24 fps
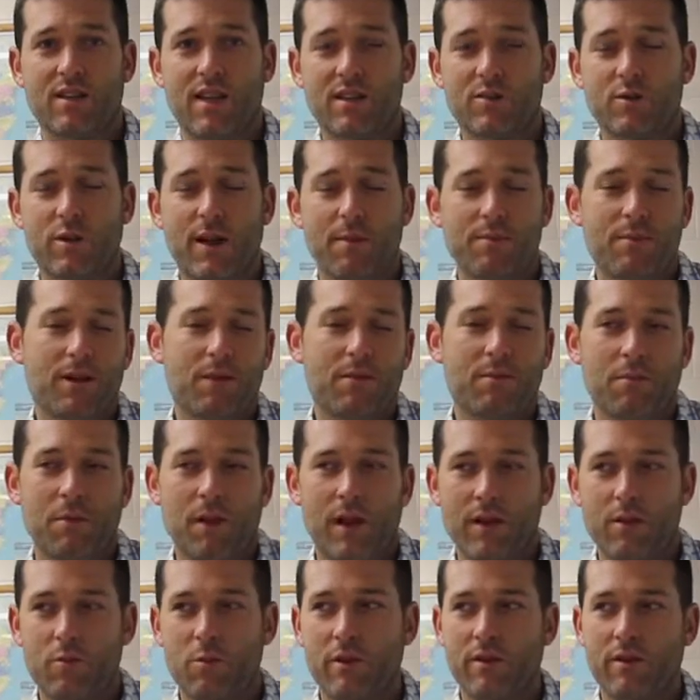That's what I mean,
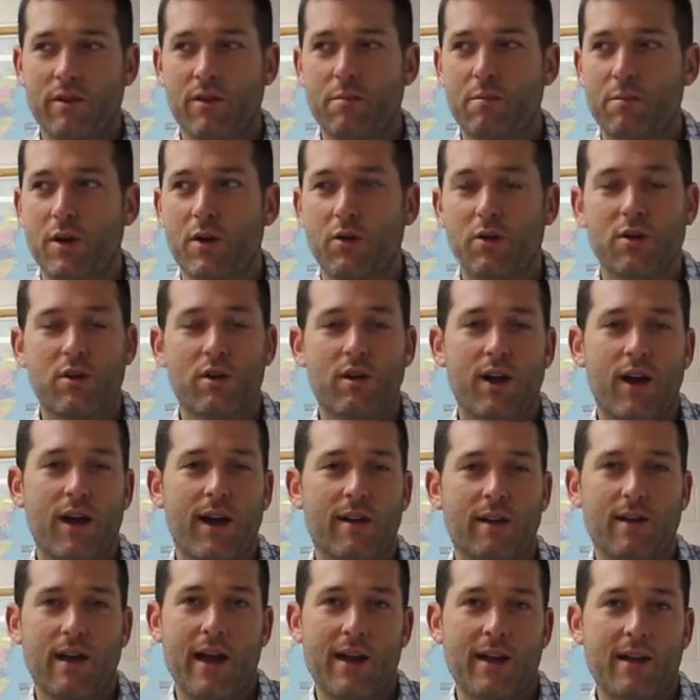like with a computer,
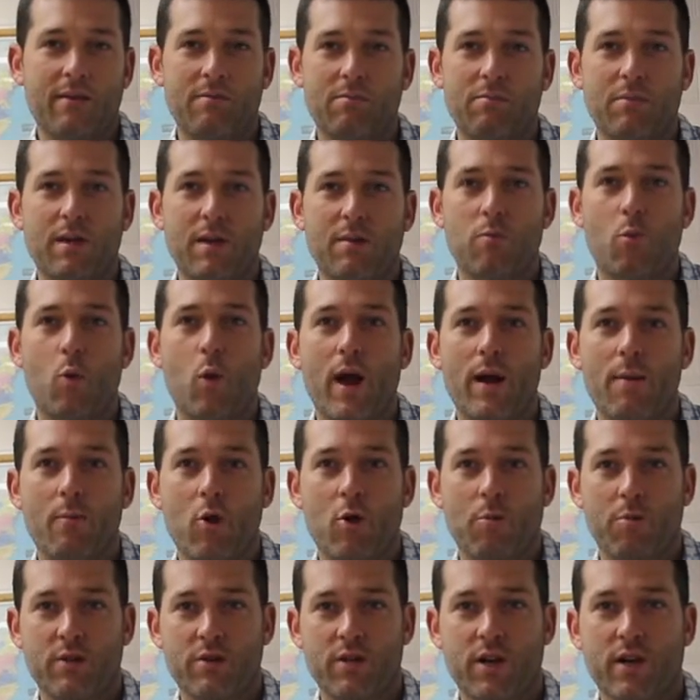I can be way
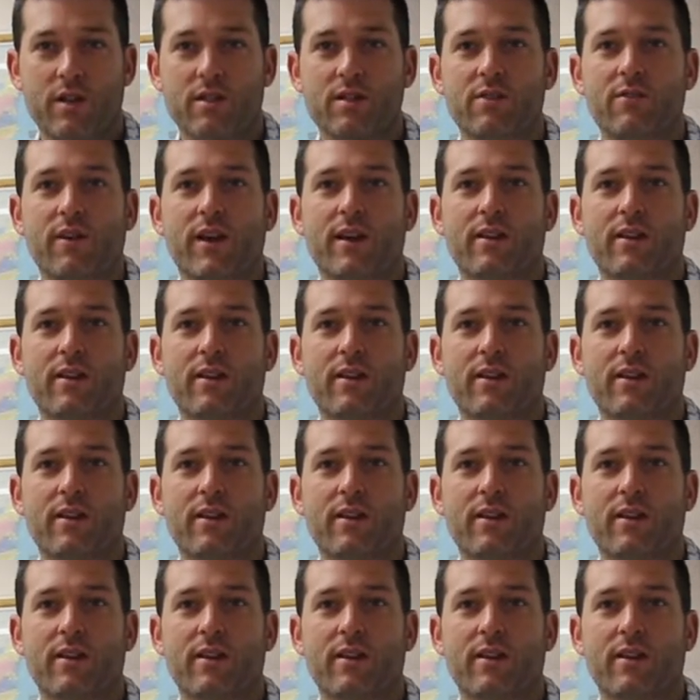more productive.